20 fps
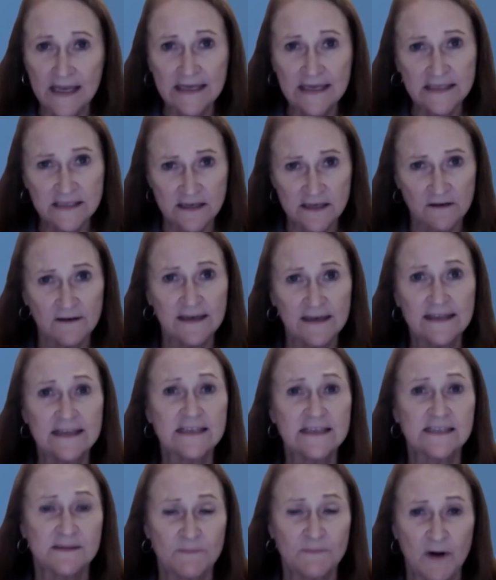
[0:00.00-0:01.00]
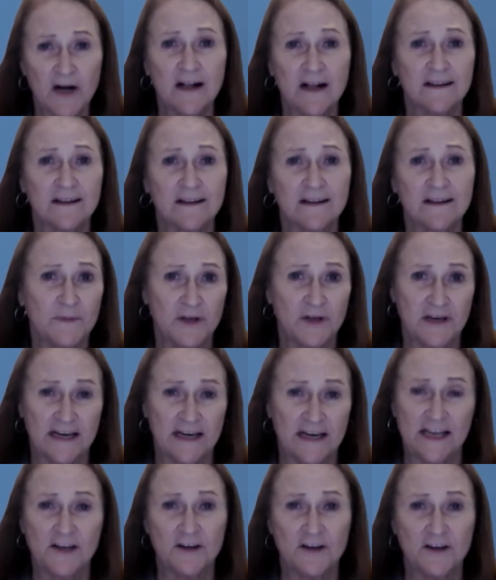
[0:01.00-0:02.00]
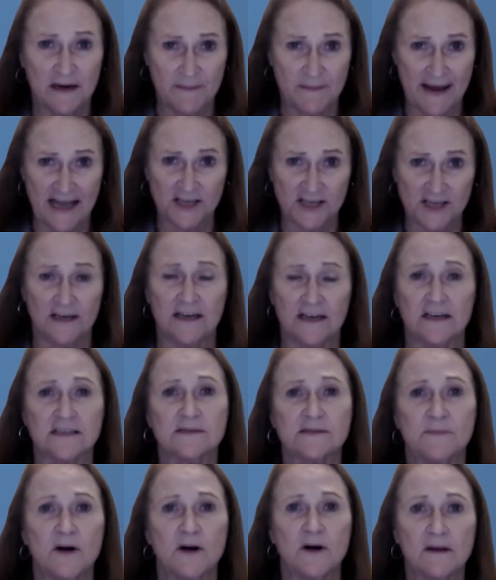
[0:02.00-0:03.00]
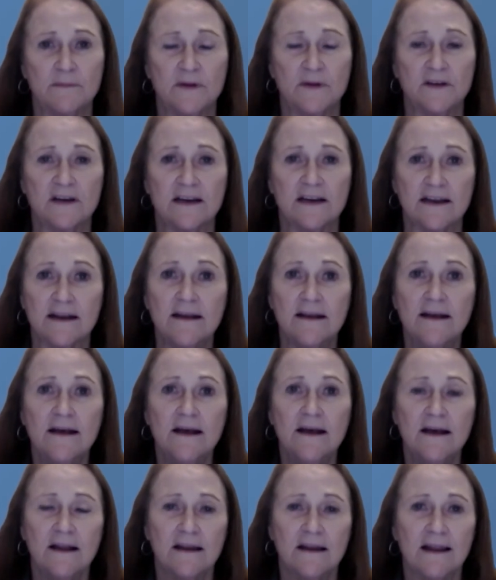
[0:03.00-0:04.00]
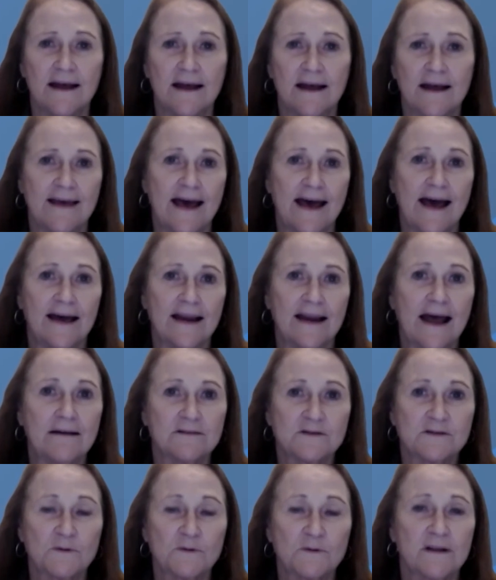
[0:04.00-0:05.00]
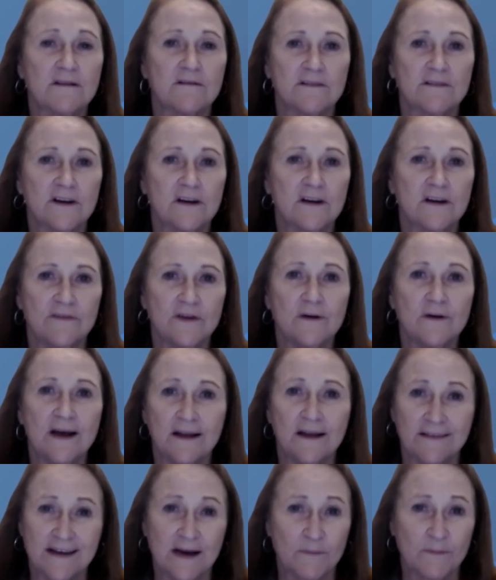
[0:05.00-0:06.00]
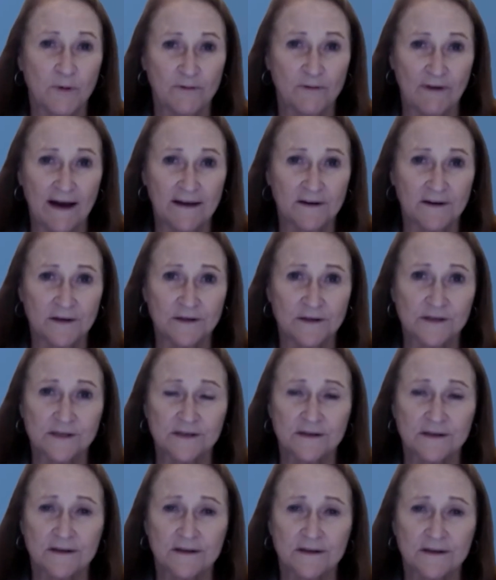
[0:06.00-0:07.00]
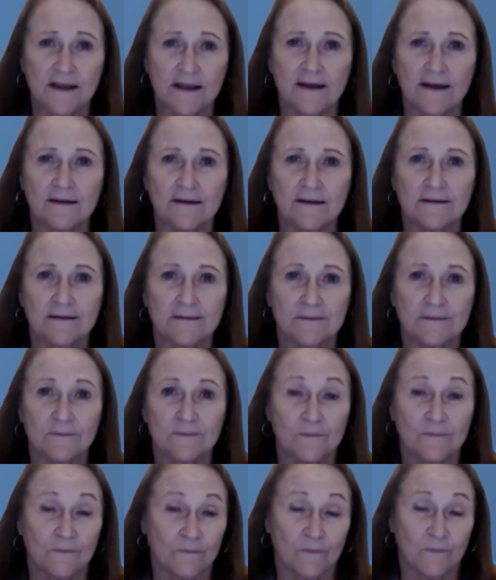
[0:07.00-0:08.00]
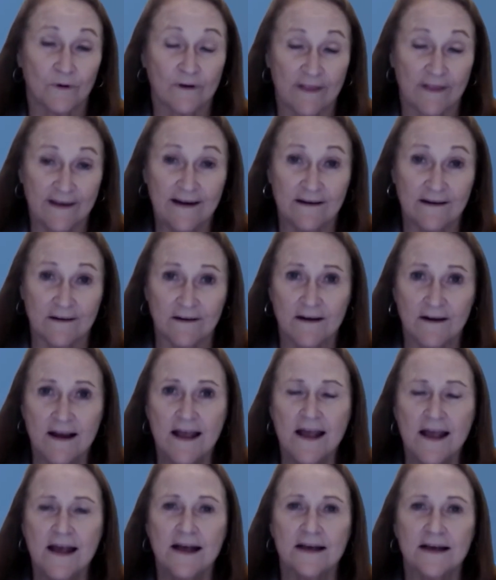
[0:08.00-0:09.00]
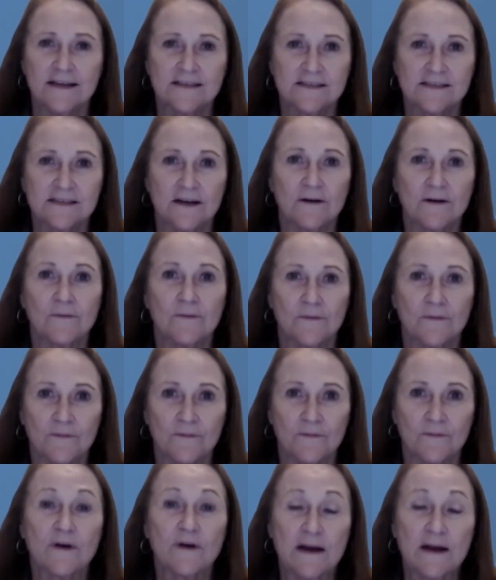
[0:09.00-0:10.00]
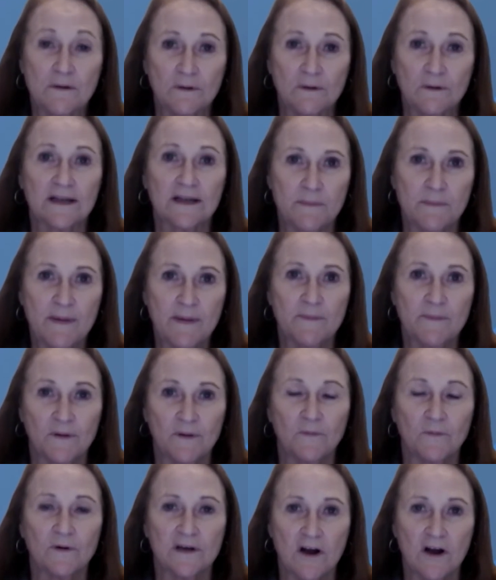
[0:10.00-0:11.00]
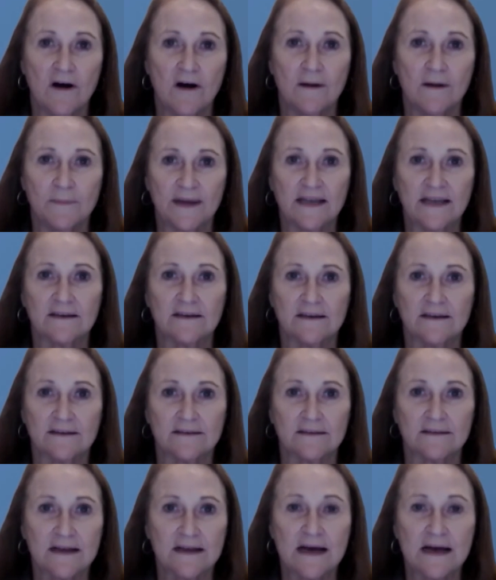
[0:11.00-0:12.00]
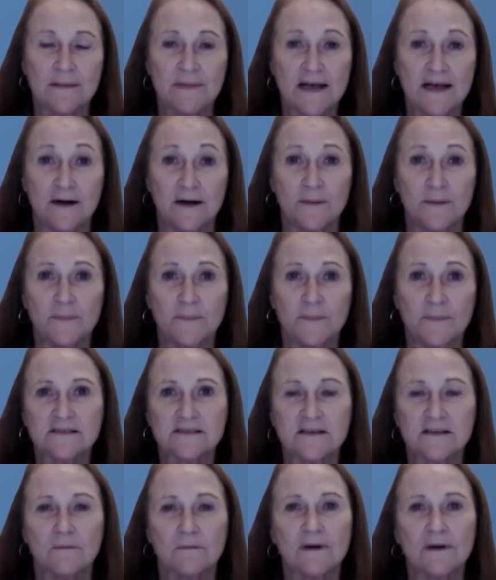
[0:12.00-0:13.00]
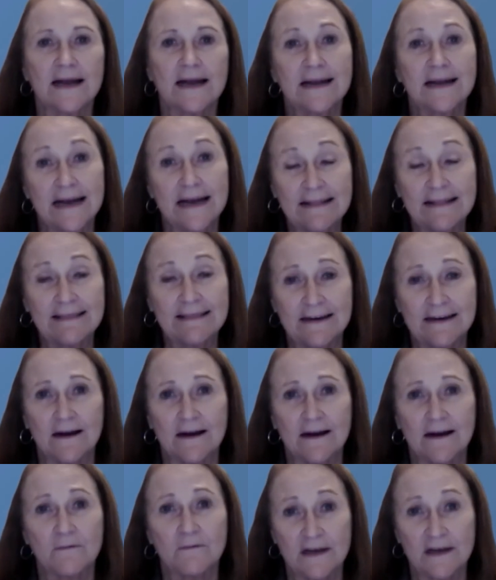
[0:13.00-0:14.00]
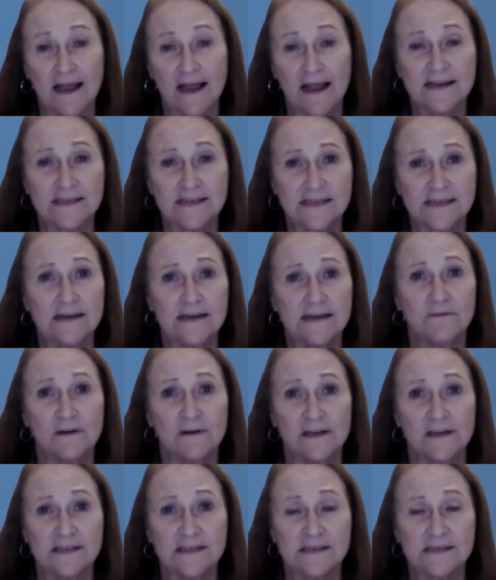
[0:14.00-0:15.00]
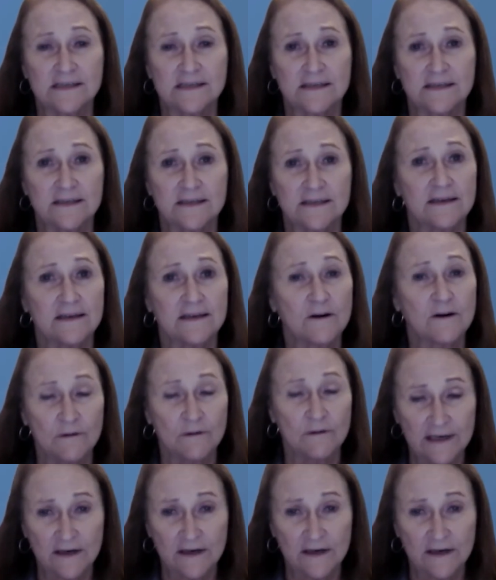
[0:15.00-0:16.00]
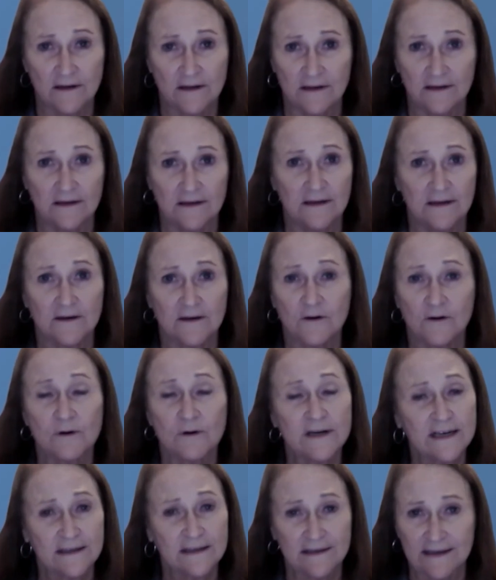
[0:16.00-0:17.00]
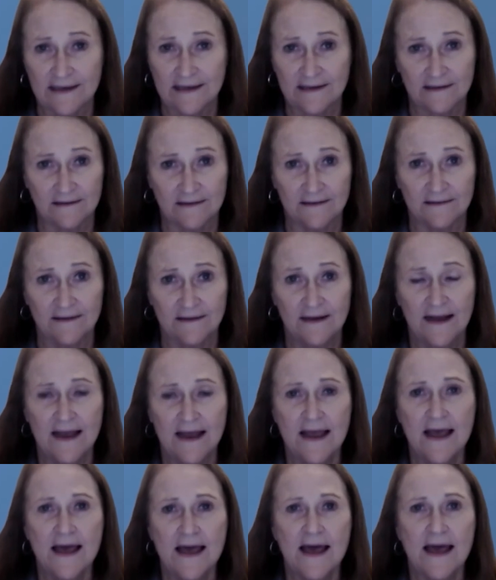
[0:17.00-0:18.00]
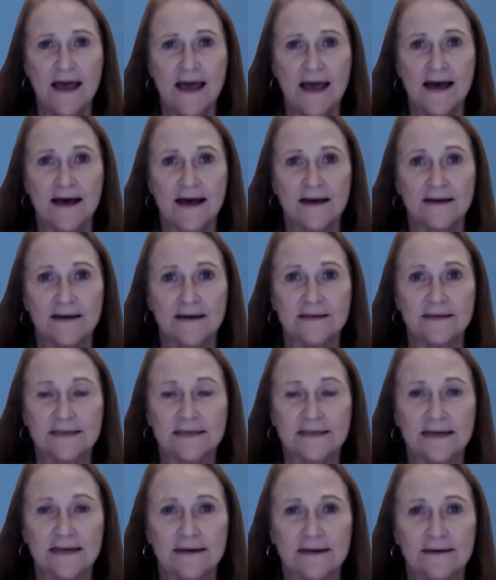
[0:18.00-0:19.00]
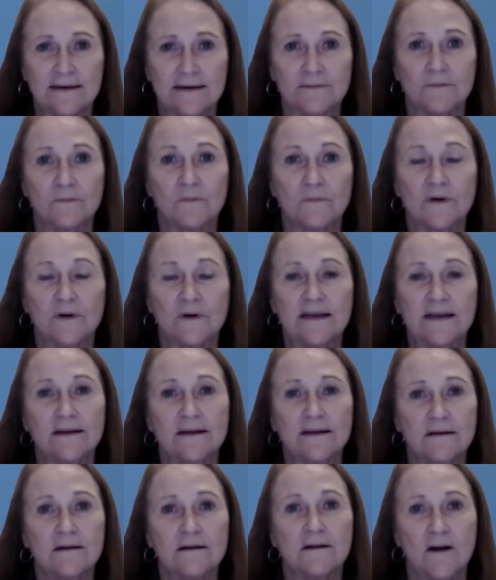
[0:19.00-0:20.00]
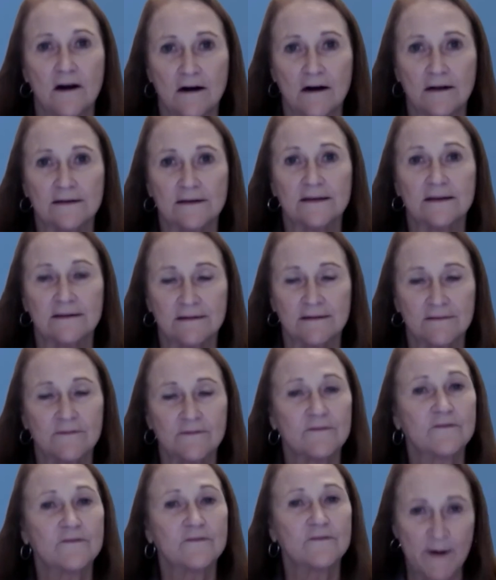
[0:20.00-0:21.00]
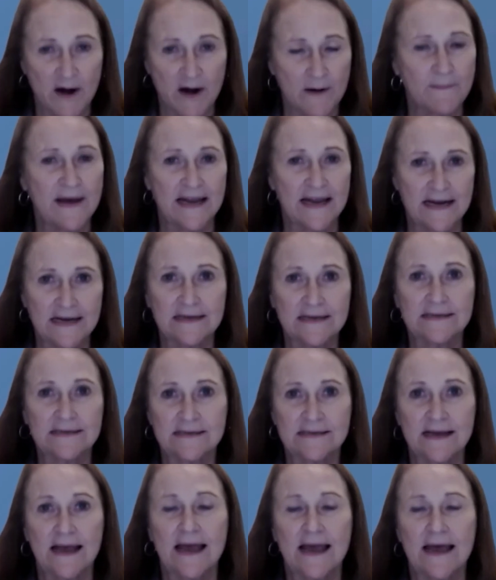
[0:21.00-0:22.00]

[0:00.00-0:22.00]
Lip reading: And so in this small community, you can imagine in a small community like that, I was one of the very few healthcare providers that were there. And so frequently people would call me to come help. And so when I got there, I realized he was critically ill. And we called for paramedics.